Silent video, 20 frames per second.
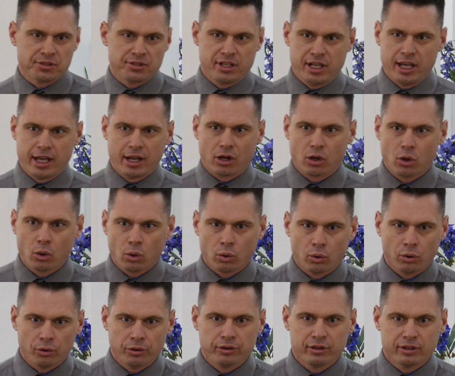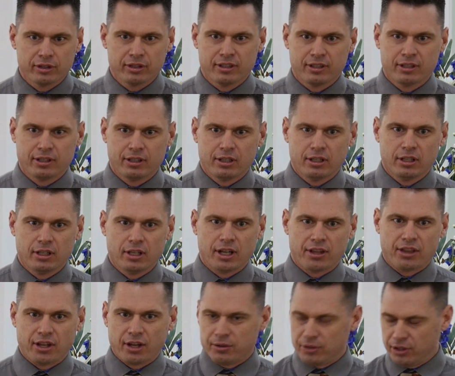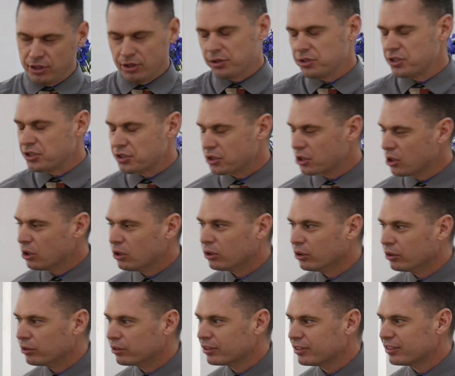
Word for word: He had a cold. Thought, you know, it's just a cold.